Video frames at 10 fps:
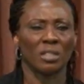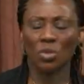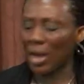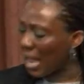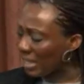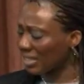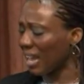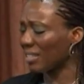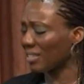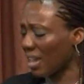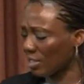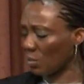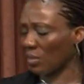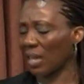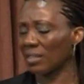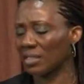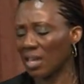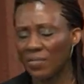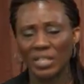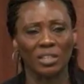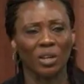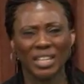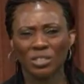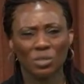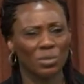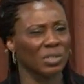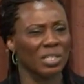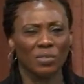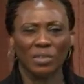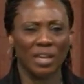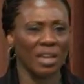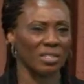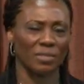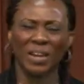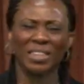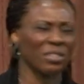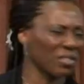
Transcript: you enter His gates with thanksgiving. Lord, I just want to give you thanks. Father, I